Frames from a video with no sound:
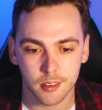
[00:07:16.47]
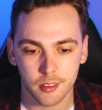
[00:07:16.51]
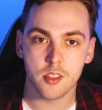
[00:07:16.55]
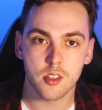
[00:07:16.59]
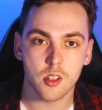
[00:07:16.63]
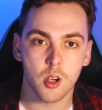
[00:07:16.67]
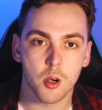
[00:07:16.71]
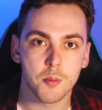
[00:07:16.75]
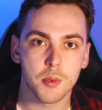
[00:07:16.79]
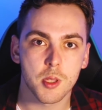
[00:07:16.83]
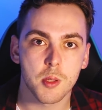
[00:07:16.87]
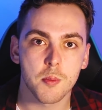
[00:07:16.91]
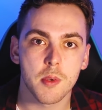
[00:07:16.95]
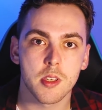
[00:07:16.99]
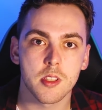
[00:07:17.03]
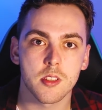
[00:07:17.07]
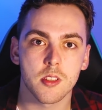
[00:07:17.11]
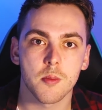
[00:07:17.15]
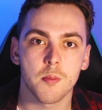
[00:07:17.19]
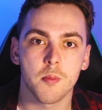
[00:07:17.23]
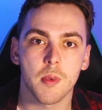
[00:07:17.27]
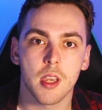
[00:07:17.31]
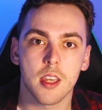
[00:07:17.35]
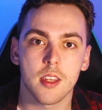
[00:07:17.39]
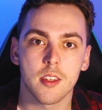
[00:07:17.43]
His
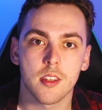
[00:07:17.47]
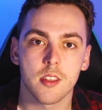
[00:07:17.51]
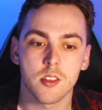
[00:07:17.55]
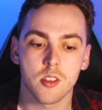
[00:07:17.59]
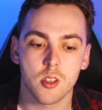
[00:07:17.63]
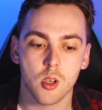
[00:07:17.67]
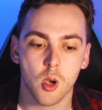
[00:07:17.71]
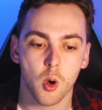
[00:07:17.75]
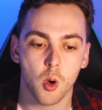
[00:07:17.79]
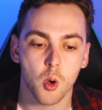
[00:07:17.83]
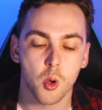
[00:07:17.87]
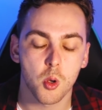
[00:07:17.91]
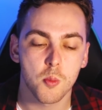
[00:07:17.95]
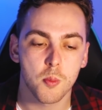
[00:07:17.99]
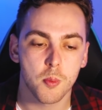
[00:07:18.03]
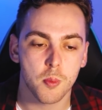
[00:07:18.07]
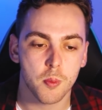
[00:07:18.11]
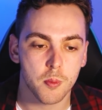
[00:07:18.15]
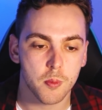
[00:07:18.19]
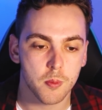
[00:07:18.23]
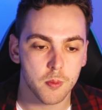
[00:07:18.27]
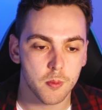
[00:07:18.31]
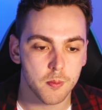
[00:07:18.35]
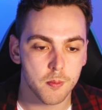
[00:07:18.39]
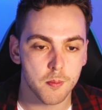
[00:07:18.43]
optimism and his hope
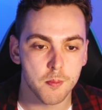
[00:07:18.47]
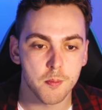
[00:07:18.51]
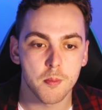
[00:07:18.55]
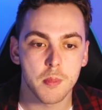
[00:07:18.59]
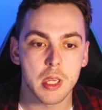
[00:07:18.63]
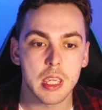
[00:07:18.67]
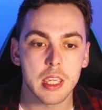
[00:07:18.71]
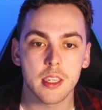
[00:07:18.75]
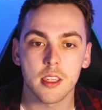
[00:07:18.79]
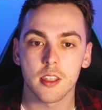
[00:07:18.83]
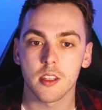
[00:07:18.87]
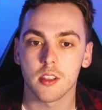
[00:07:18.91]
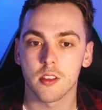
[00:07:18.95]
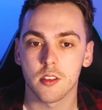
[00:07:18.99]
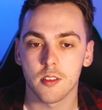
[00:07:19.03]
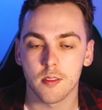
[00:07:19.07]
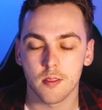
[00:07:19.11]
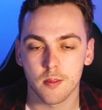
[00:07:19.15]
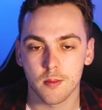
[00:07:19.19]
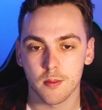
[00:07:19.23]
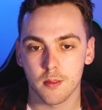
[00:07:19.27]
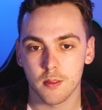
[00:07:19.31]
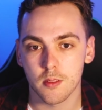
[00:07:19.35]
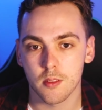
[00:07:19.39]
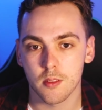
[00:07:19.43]
make it